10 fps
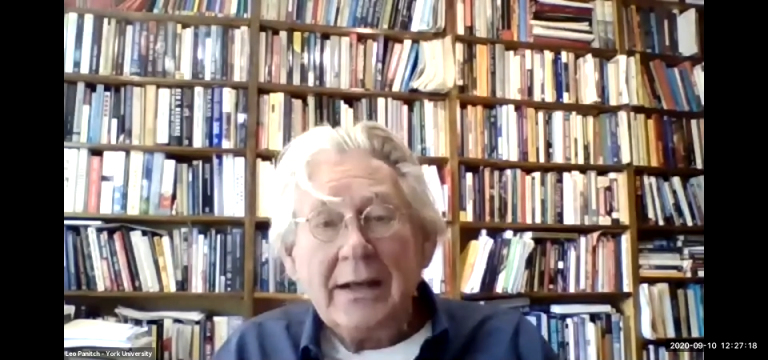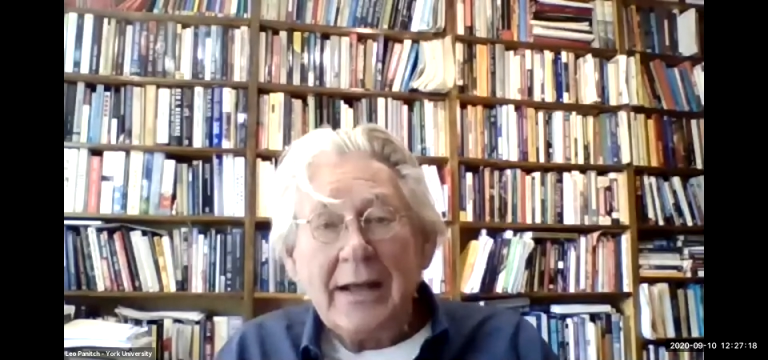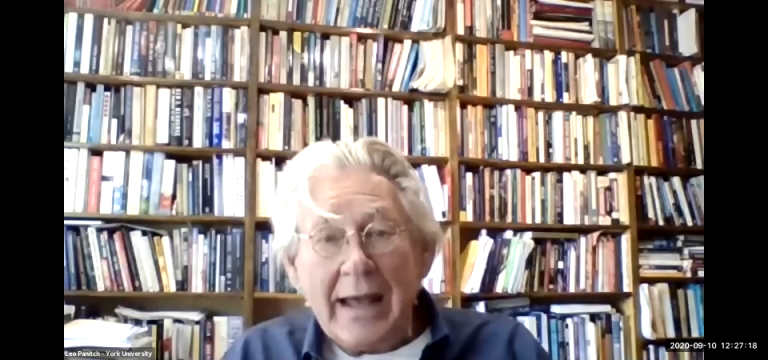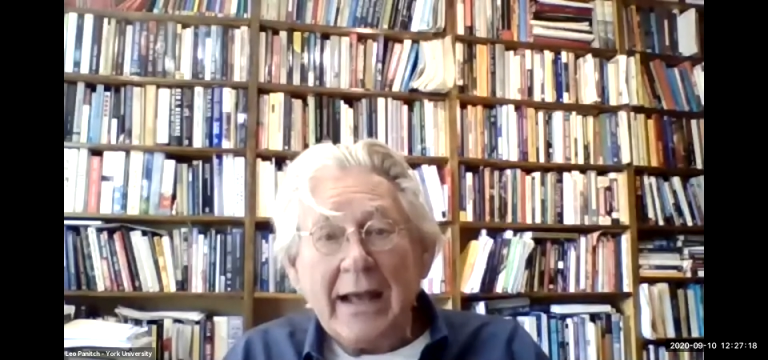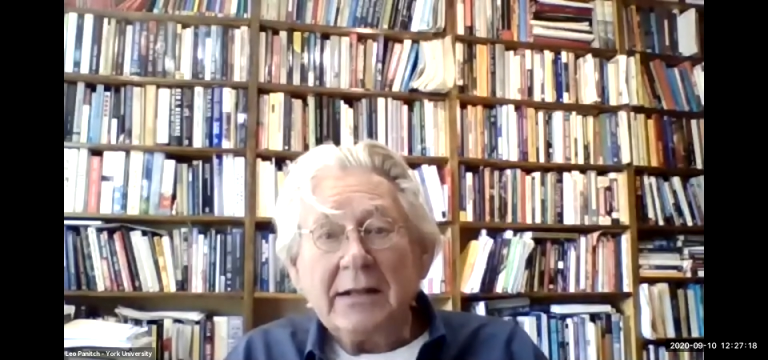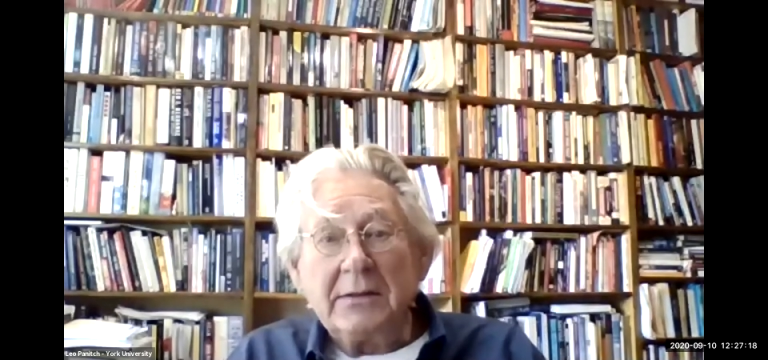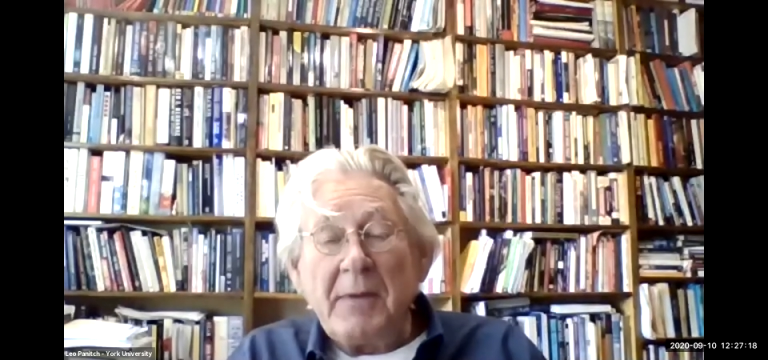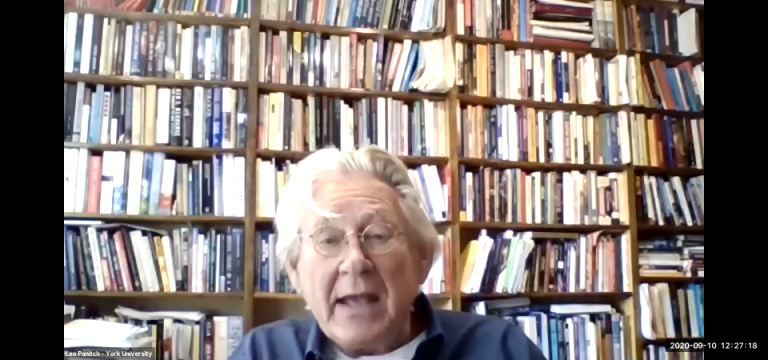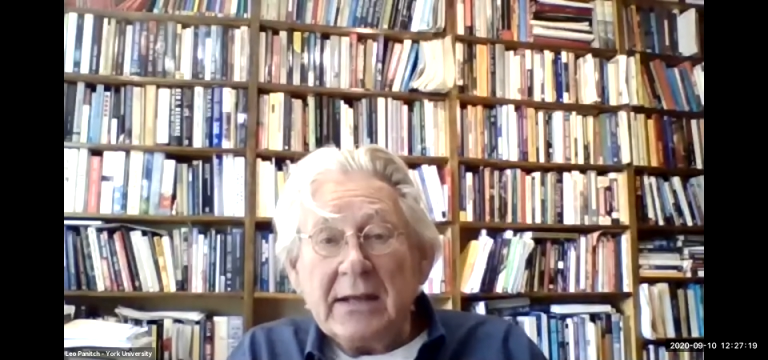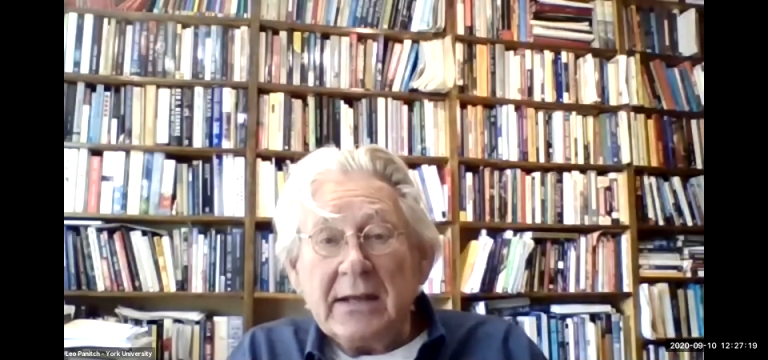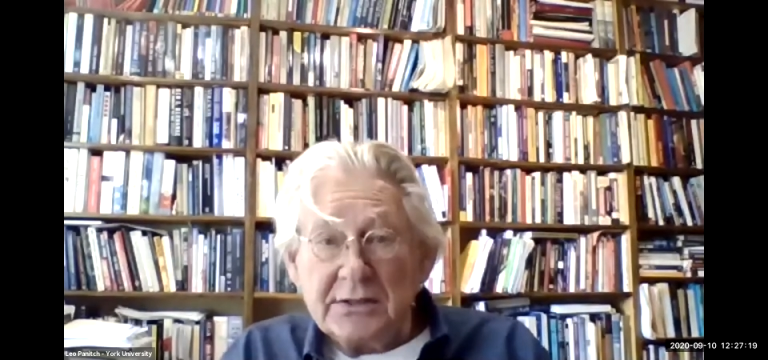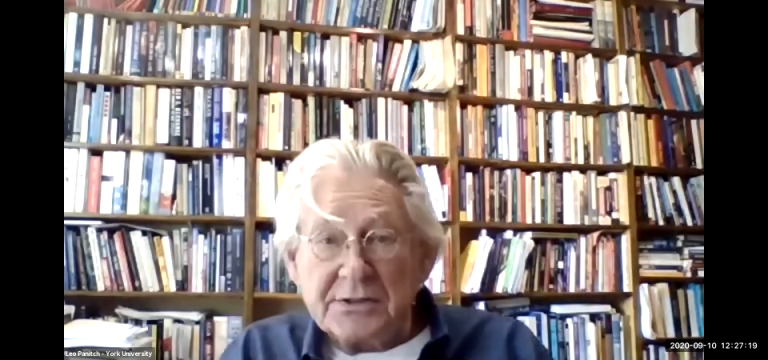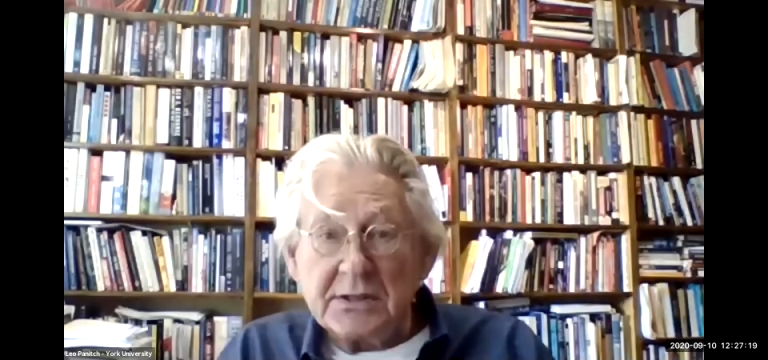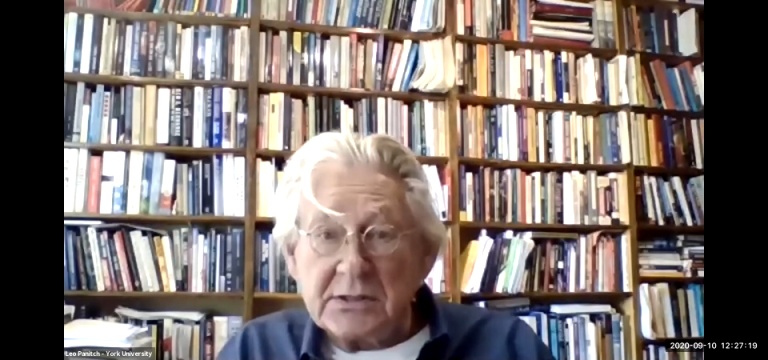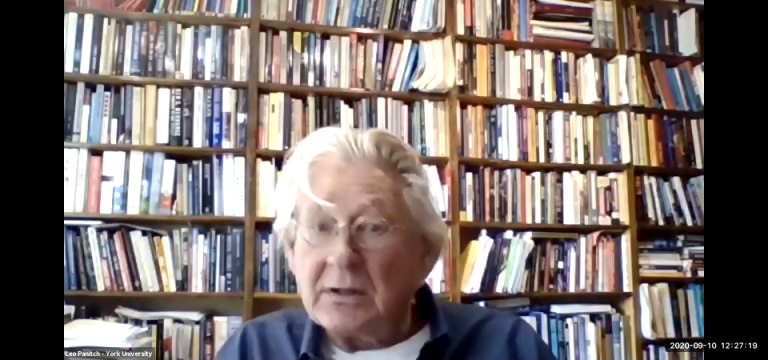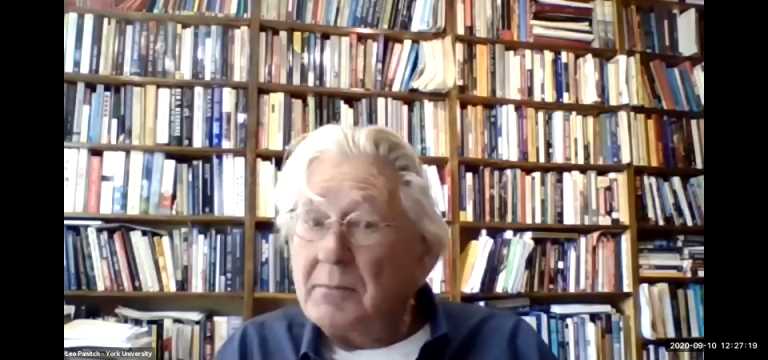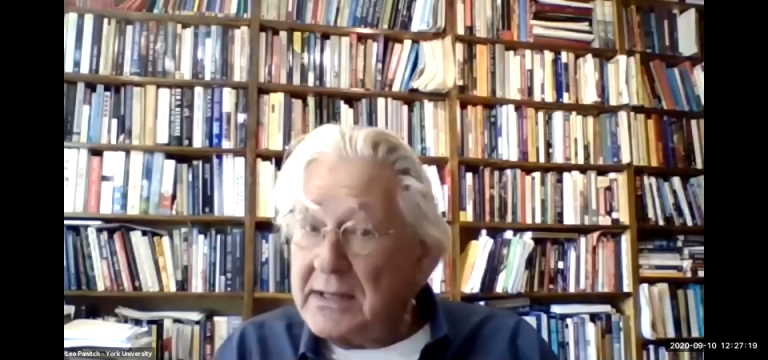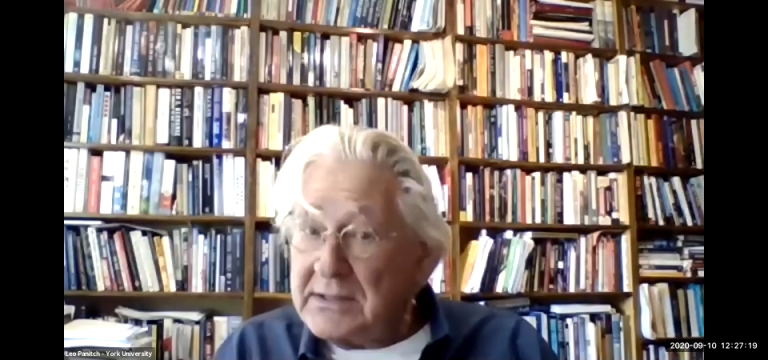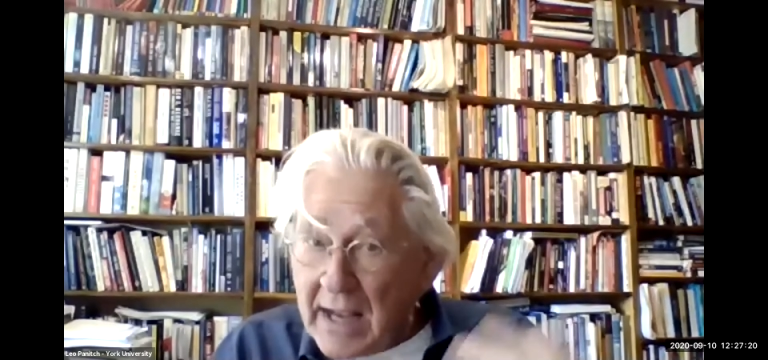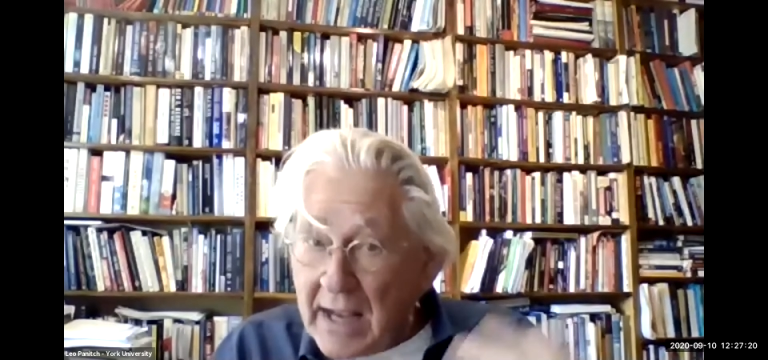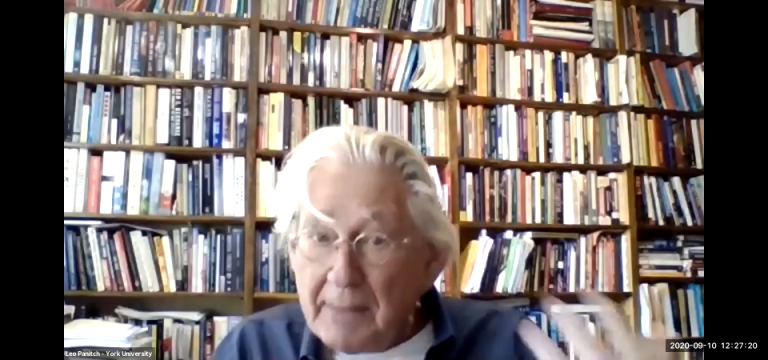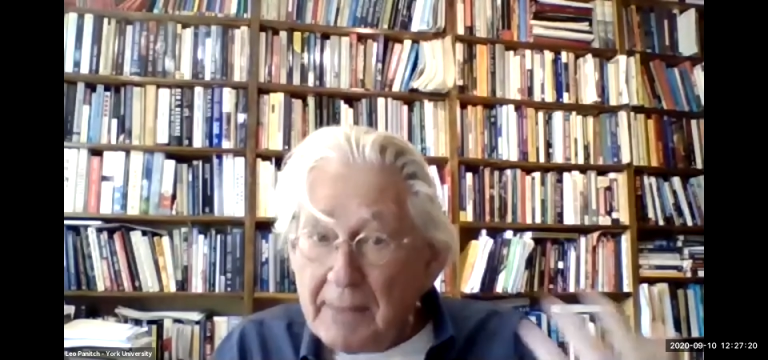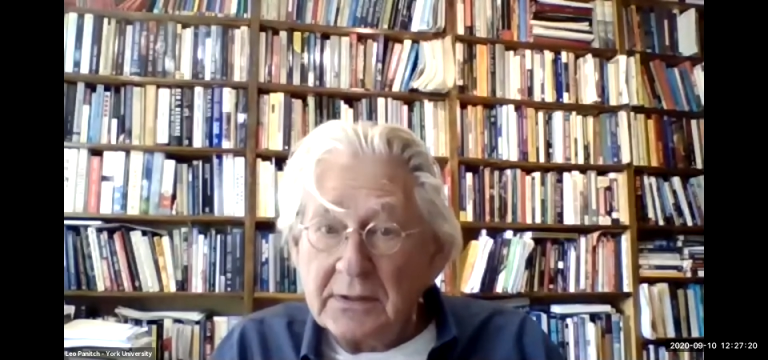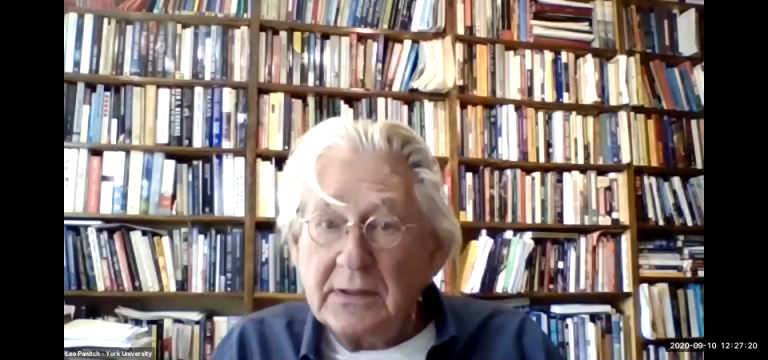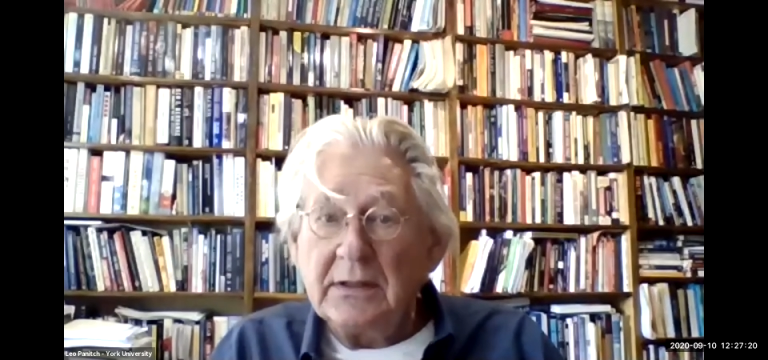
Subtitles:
had the banking system, as happened